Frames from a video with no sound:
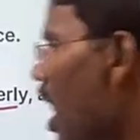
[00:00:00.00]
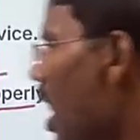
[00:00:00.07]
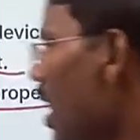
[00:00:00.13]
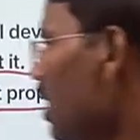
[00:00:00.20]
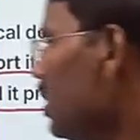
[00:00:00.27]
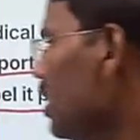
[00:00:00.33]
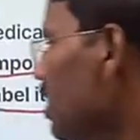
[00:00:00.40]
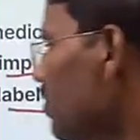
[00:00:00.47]

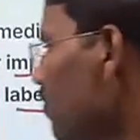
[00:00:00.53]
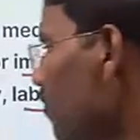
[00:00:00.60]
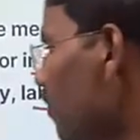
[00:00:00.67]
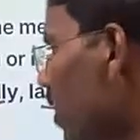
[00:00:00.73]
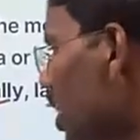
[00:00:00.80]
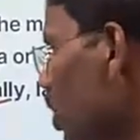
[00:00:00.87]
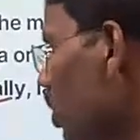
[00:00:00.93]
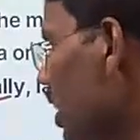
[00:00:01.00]
and if
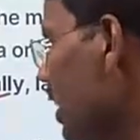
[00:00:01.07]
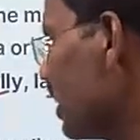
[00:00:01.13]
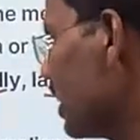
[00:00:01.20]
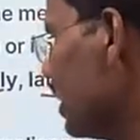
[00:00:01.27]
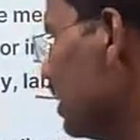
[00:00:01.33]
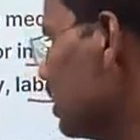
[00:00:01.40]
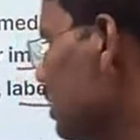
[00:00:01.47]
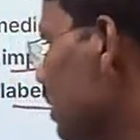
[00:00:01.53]

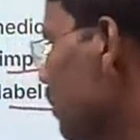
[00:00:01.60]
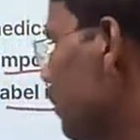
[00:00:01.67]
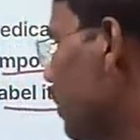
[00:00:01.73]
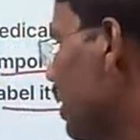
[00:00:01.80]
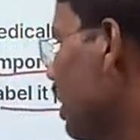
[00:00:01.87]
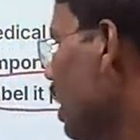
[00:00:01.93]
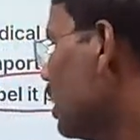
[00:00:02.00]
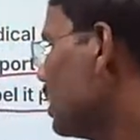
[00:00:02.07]
violated,
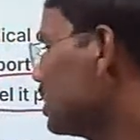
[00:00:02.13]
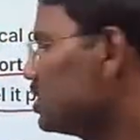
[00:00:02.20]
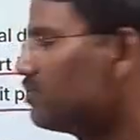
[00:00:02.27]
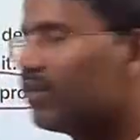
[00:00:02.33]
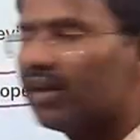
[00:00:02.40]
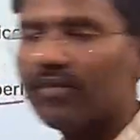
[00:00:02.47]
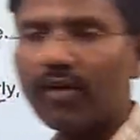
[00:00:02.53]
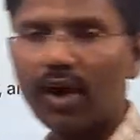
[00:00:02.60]
penalties
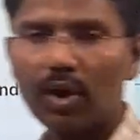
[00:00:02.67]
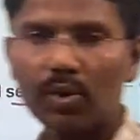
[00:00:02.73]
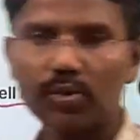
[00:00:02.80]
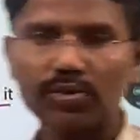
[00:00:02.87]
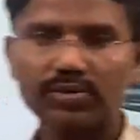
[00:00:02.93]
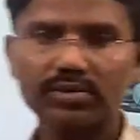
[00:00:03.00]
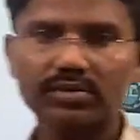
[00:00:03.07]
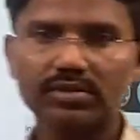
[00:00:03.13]
will
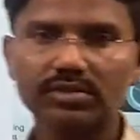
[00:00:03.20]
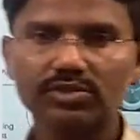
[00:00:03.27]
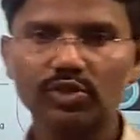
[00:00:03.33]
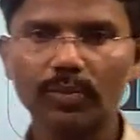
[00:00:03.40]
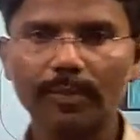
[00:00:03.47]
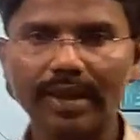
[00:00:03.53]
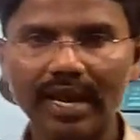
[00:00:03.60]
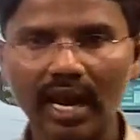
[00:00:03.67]
follow.
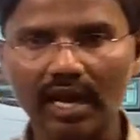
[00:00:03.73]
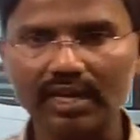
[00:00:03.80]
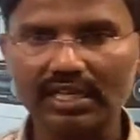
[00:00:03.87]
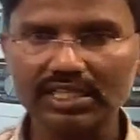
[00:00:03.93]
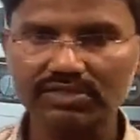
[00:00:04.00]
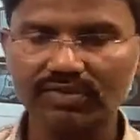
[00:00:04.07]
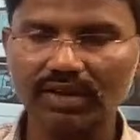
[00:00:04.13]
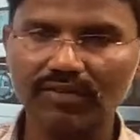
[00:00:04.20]
So
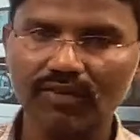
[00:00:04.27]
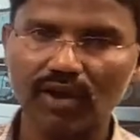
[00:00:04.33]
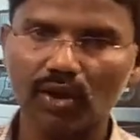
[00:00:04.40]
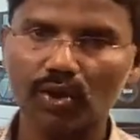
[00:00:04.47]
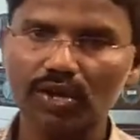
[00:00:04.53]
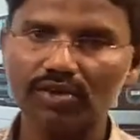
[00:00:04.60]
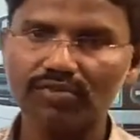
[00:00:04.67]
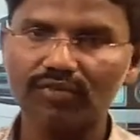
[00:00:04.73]
penalties will
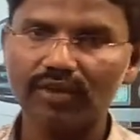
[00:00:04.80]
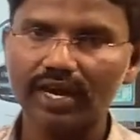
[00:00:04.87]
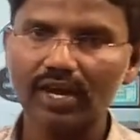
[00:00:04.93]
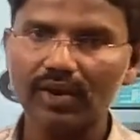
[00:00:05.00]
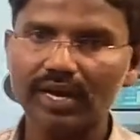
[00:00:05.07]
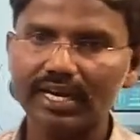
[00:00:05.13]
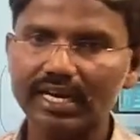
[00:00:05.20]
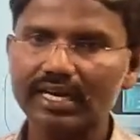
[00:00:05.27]
follow. If
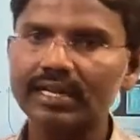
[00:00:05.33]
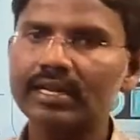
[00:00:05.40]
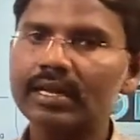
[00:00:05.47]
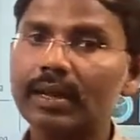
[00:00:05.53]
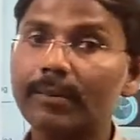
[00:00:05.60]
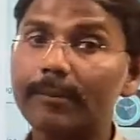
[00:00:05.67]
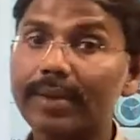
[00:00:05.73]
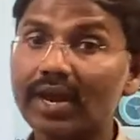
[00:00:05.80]
violated,
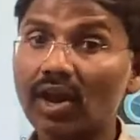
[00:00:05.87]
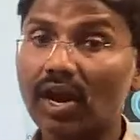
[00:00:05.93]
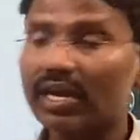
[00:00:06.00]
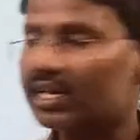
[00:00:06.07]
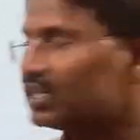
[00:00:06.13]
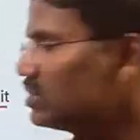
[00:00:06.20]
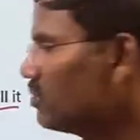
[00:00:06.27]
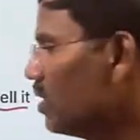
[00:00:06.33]

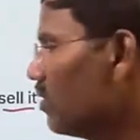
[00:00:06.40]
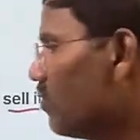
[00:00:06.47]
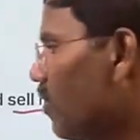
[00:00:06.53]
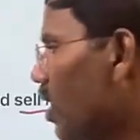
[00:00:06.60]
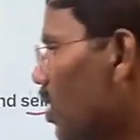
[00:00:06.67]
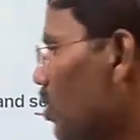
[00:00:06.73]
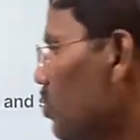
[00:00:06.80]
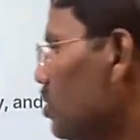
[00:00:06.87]
penalties will
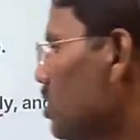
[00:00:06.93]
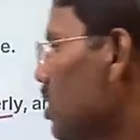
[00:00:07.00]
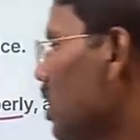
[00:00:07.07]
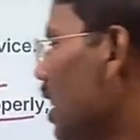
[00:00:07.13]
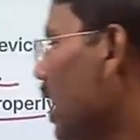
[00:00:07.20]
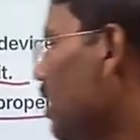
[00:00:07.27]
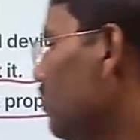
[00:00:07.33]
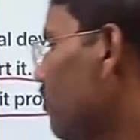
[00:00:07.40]
follow.
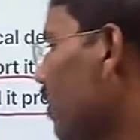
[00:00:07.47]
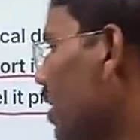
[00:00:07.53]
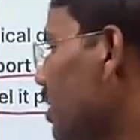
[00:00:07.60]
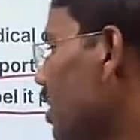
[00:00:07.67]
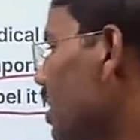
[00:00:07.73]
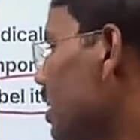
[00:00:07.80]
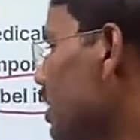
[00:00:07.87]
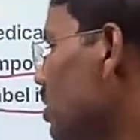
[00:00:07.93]
And
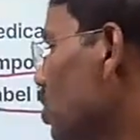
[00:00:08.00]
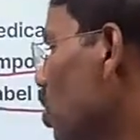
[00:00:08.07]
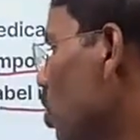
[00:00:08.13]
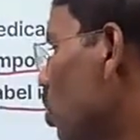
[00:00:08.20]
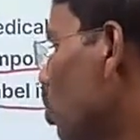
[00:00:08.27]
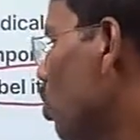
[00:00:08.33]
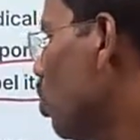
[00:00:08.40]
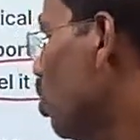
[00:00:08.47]
finally,
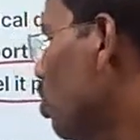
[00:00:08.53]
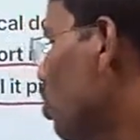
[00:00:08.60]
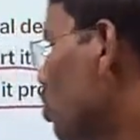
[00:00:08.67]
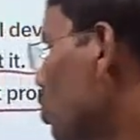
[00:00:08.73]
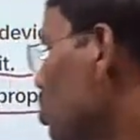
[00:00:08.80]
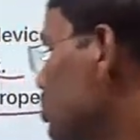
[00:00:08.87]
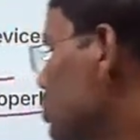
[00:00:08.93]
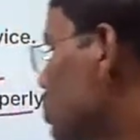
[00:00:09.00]
old
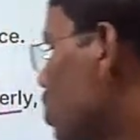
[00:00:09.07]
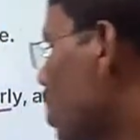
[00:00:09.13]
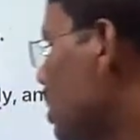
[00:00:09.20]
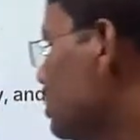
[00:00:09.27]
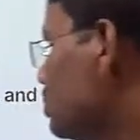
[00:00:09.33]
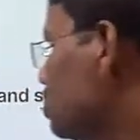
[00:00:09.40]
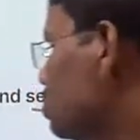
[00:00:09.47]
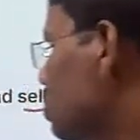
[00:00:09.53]
rules
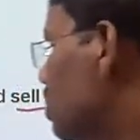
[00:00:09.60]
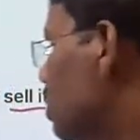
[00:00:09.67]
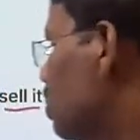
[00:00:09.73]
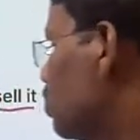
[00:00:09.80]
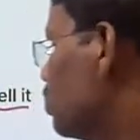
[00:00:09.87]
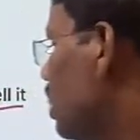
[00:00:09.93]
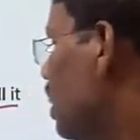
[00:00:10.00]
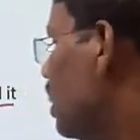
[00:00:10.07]
transition
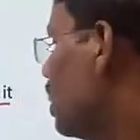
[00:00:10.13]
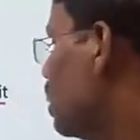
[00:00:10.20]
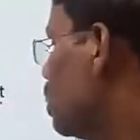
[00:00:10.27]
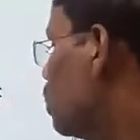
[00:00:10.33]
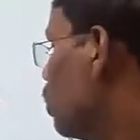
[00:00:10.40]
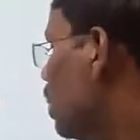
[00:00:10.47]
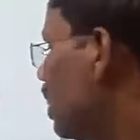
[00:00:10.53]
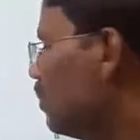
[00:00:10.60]
into the
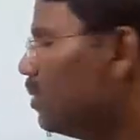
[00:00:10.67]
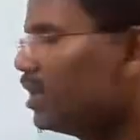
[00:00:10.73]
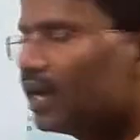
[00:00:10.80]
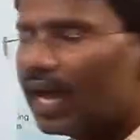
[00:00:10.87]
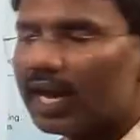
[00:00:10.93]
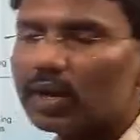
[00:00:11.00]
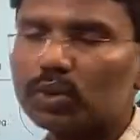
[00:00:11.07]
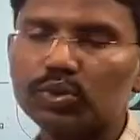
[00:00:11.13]
new
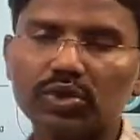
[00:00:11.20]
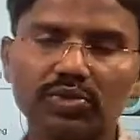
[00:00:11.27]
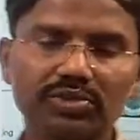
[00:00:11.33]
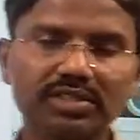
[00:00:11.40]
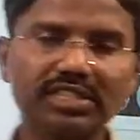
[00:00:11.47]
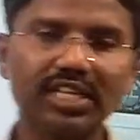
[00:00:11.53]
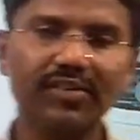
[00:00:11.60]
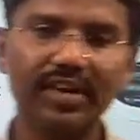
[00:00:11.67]
MDR
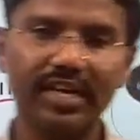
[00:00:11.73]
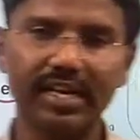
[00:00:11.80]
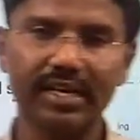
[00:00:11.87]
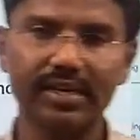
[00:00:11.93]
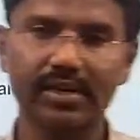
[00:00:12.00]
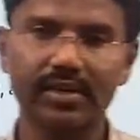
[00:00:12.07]
2017.